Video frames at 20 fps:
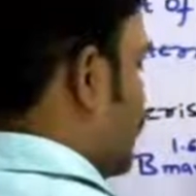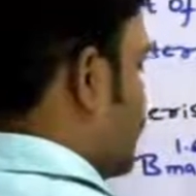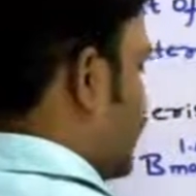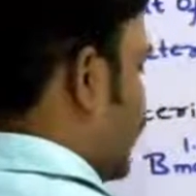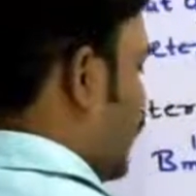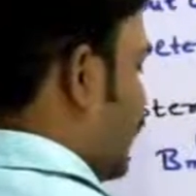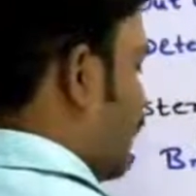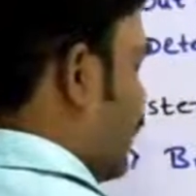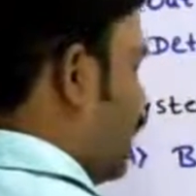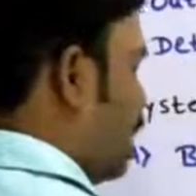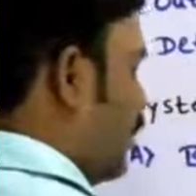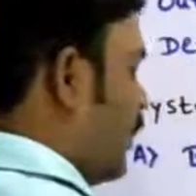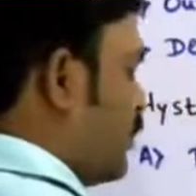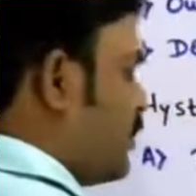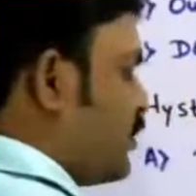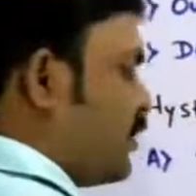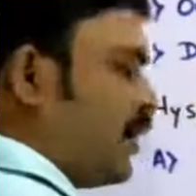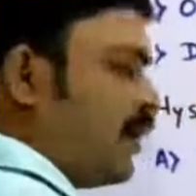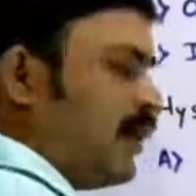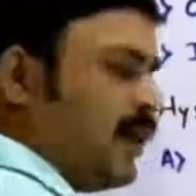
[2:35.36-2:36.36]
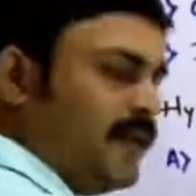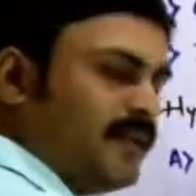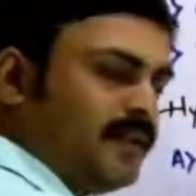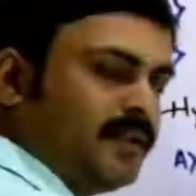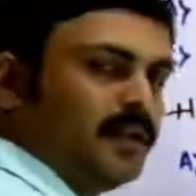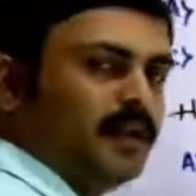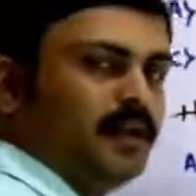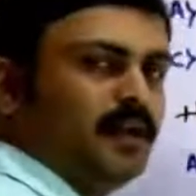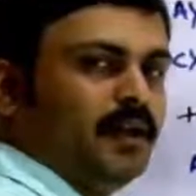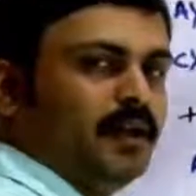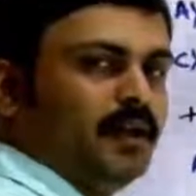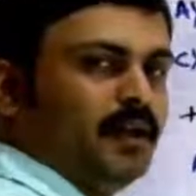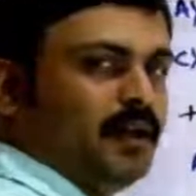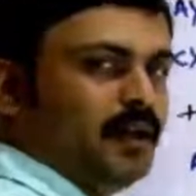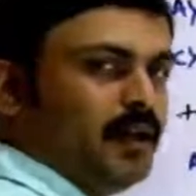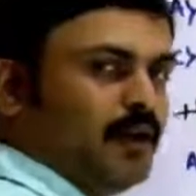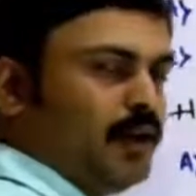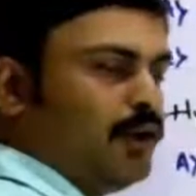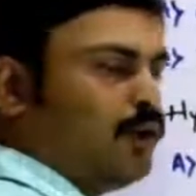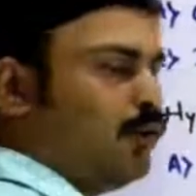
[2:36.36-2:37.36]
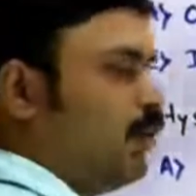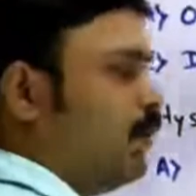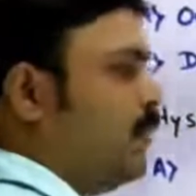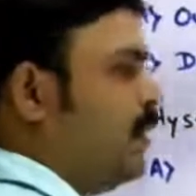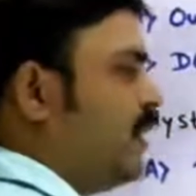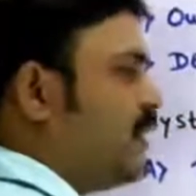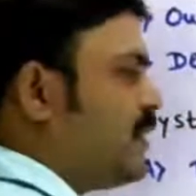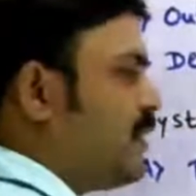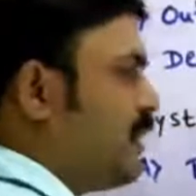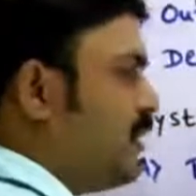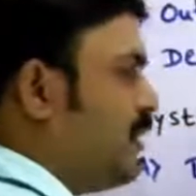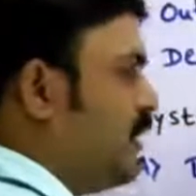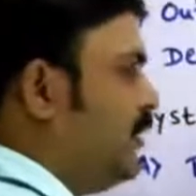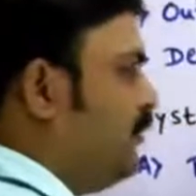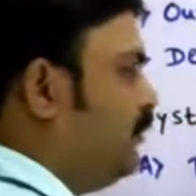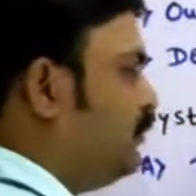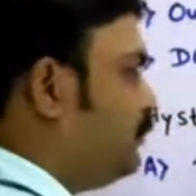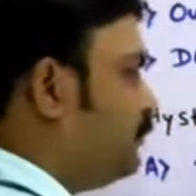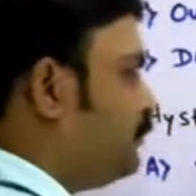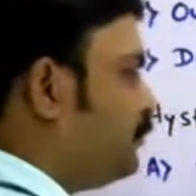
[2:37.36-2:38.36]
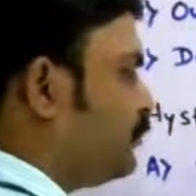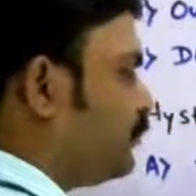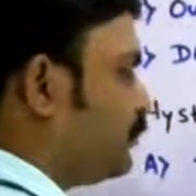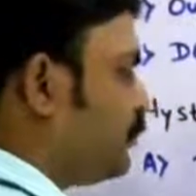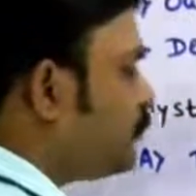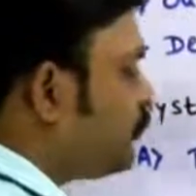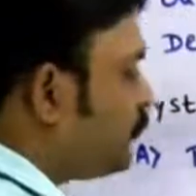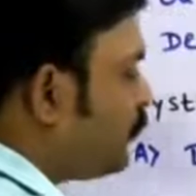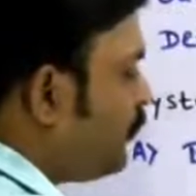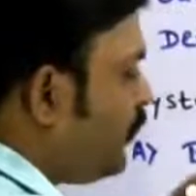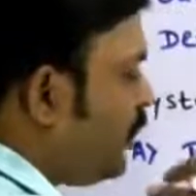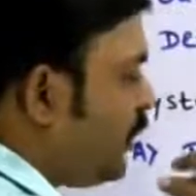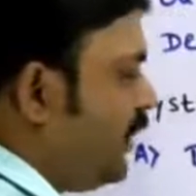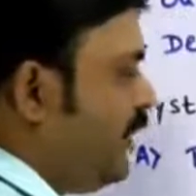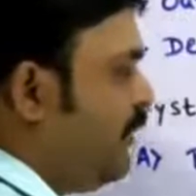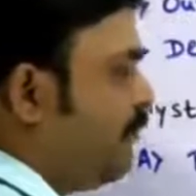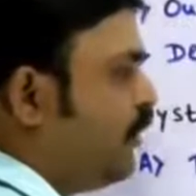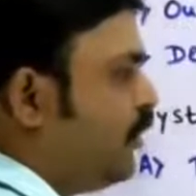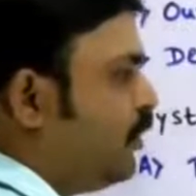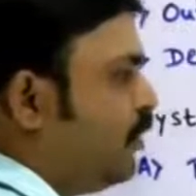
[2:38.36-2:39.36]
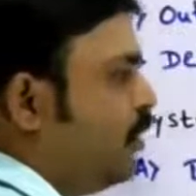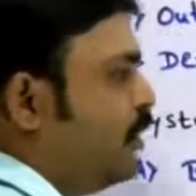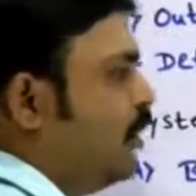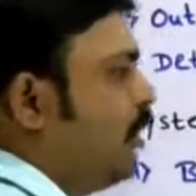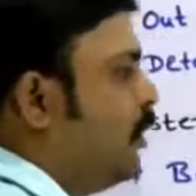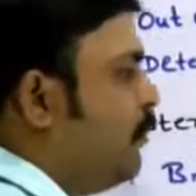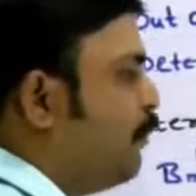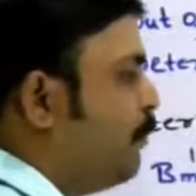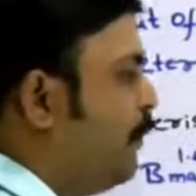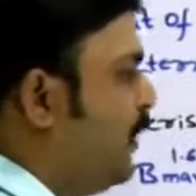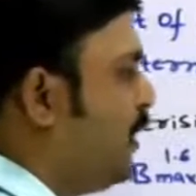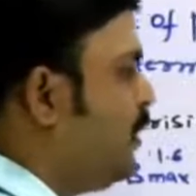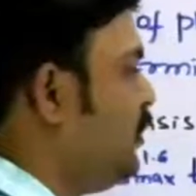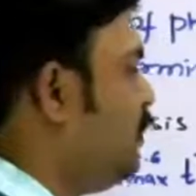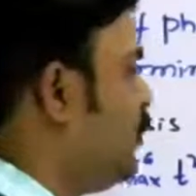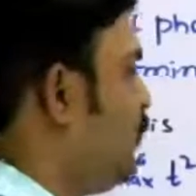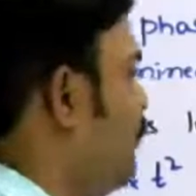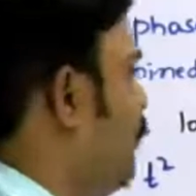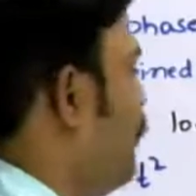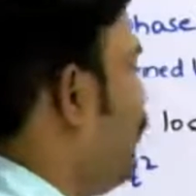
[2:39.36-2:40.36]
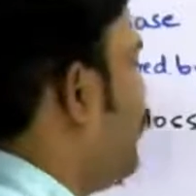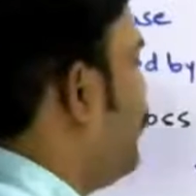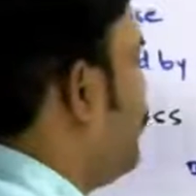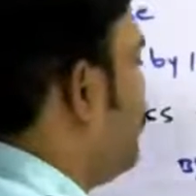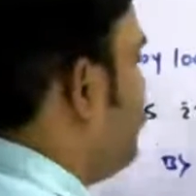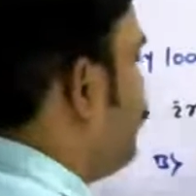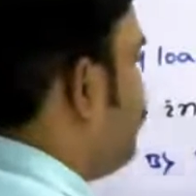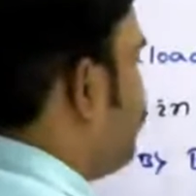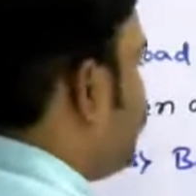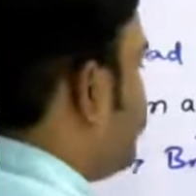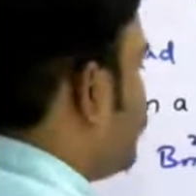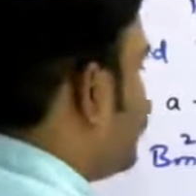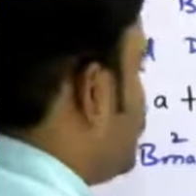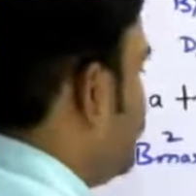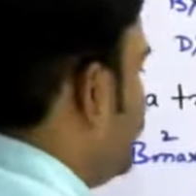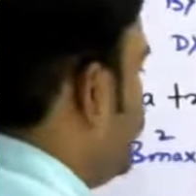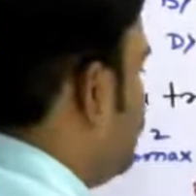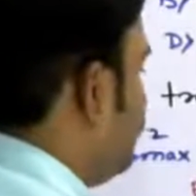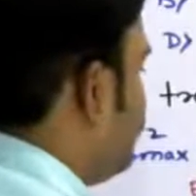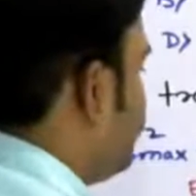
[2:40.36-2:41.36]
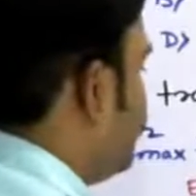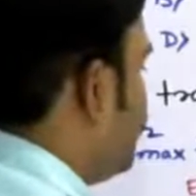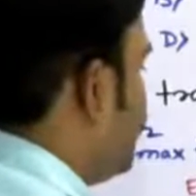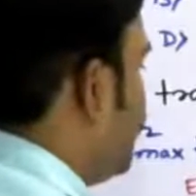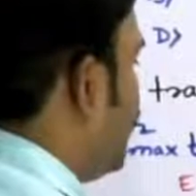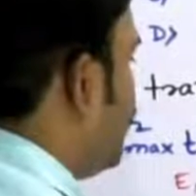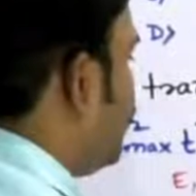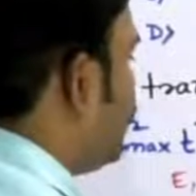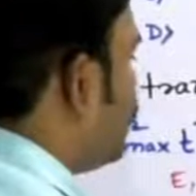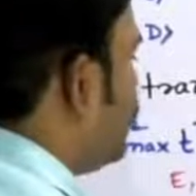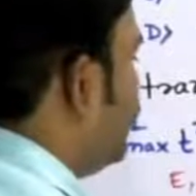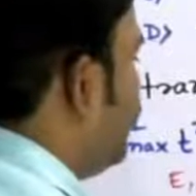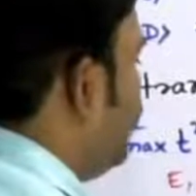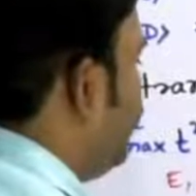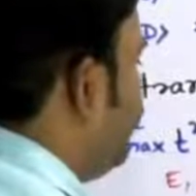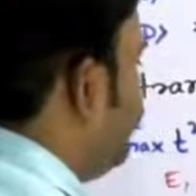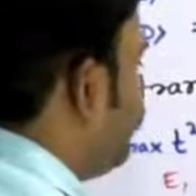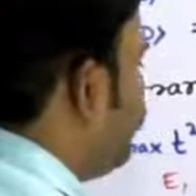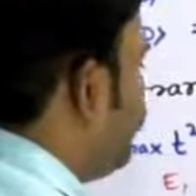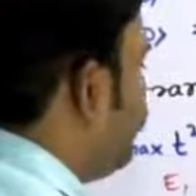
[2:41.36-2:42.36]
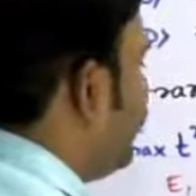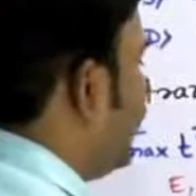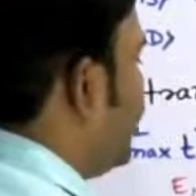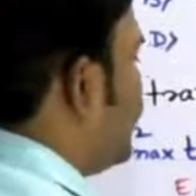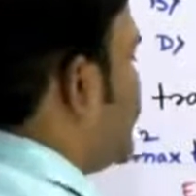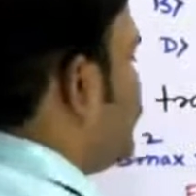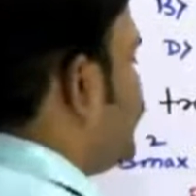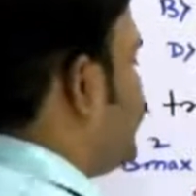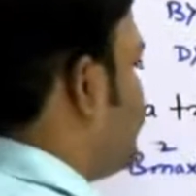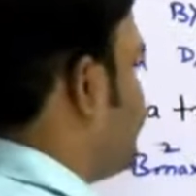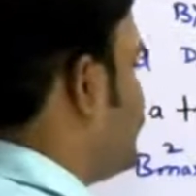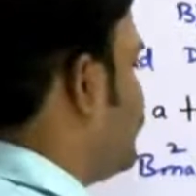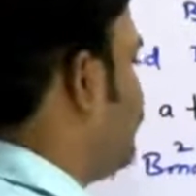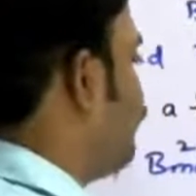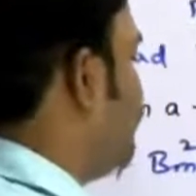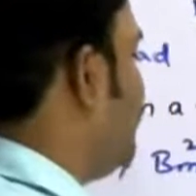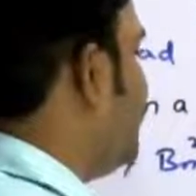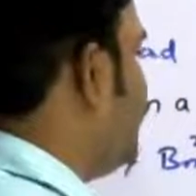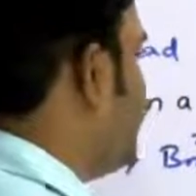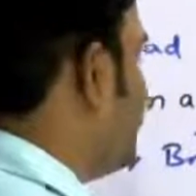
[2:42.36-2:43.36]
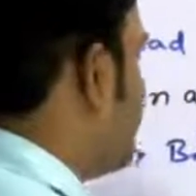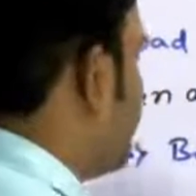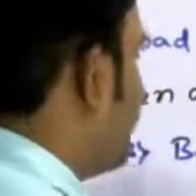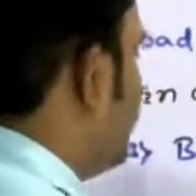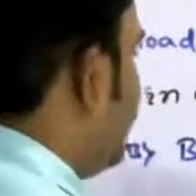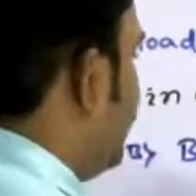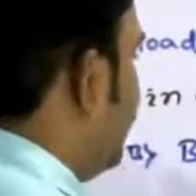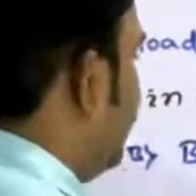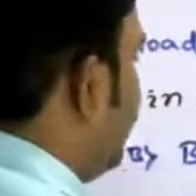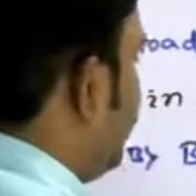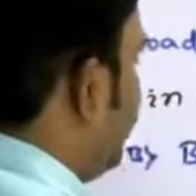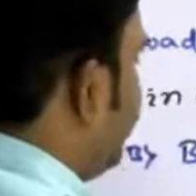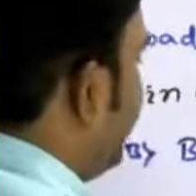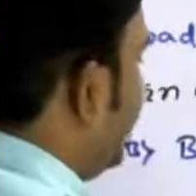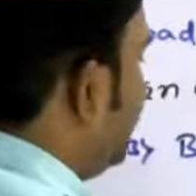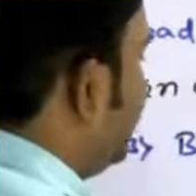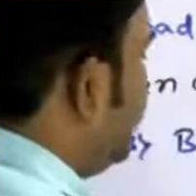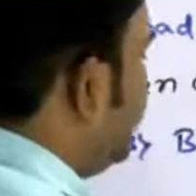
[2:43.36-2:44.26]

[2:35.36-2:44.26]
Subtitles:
secondary turns are less, E2 will be lesser than E1. But see, they are in phase, means when